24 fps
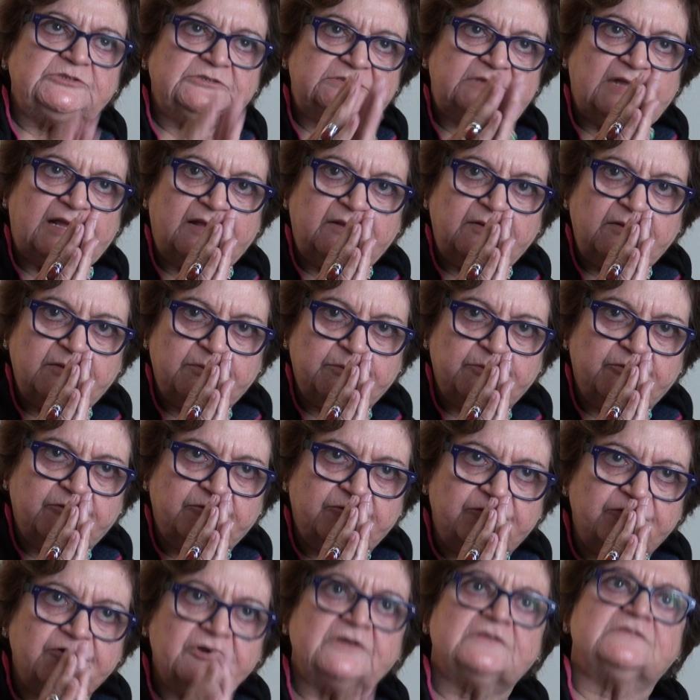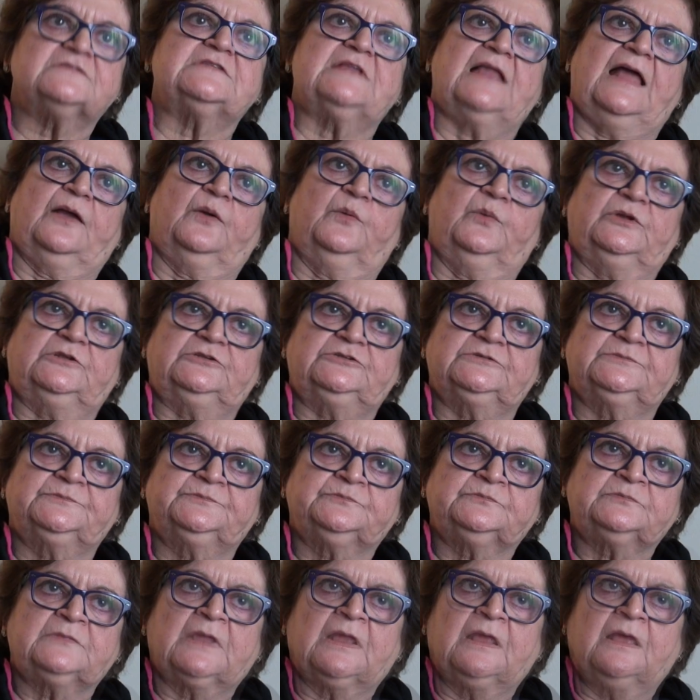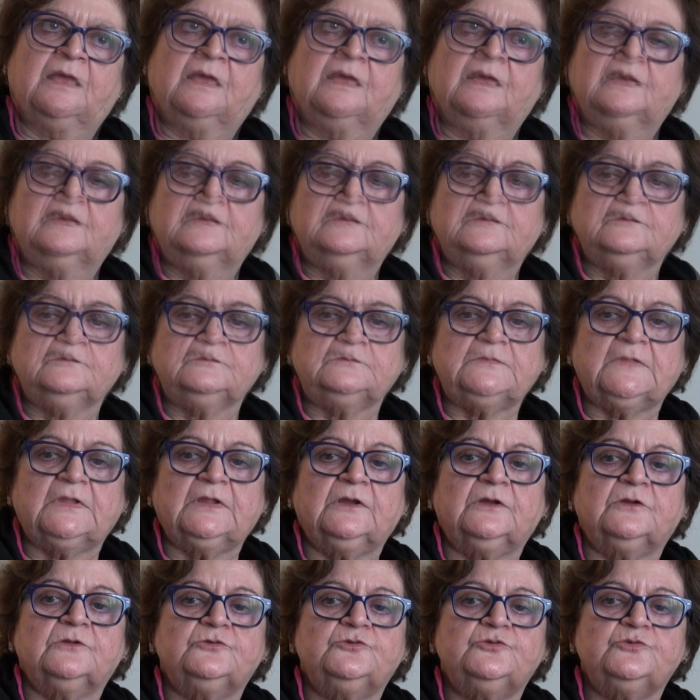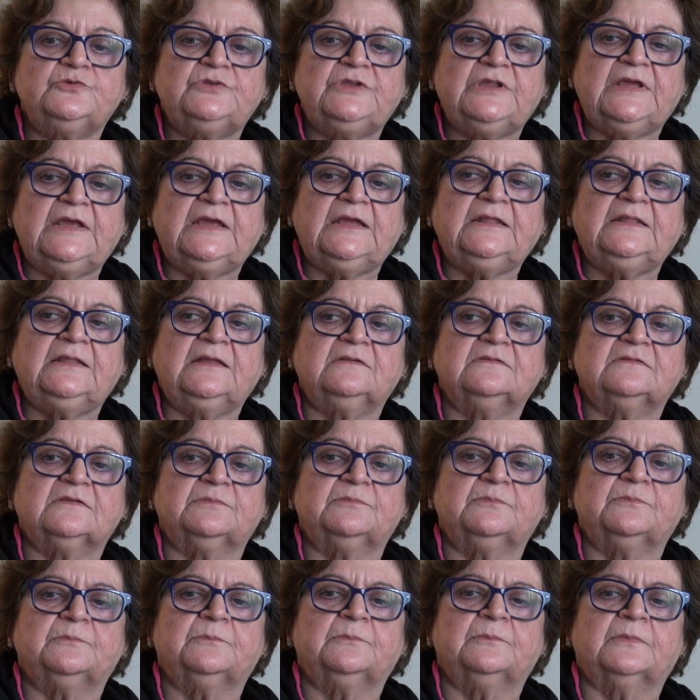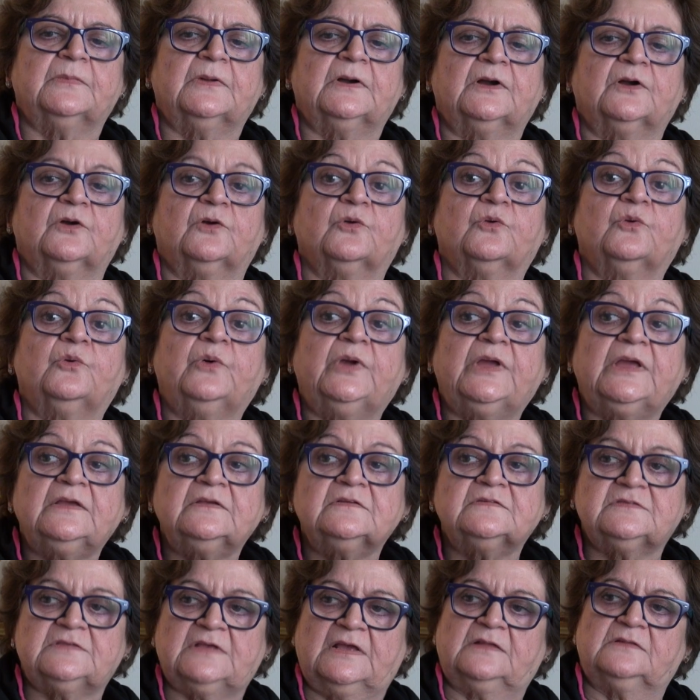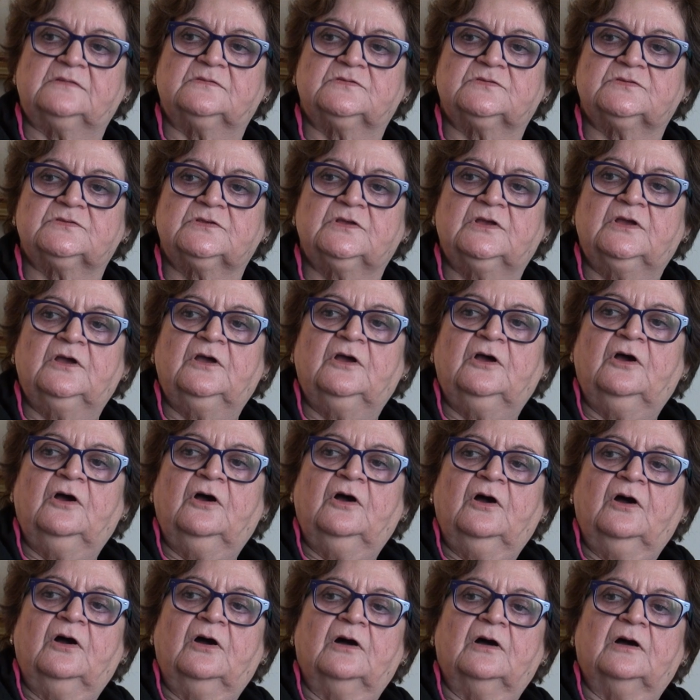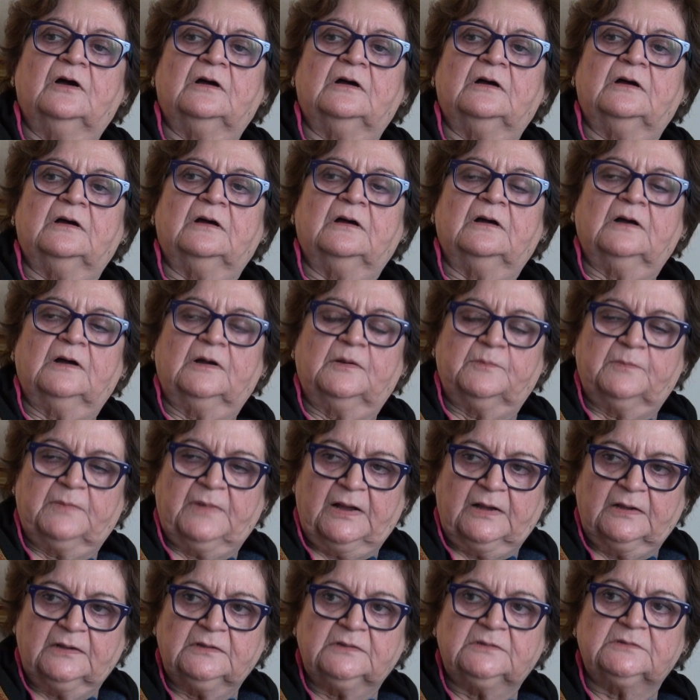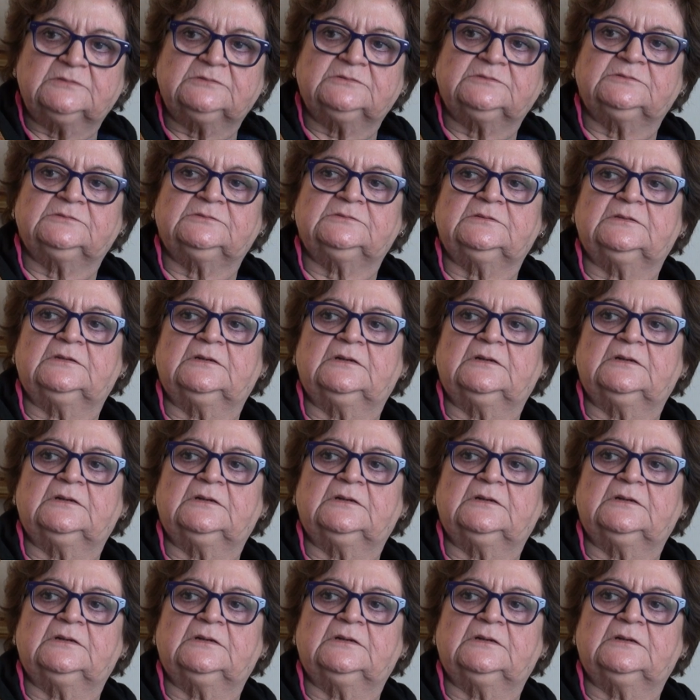this was their first language. Today, there's a growing sense among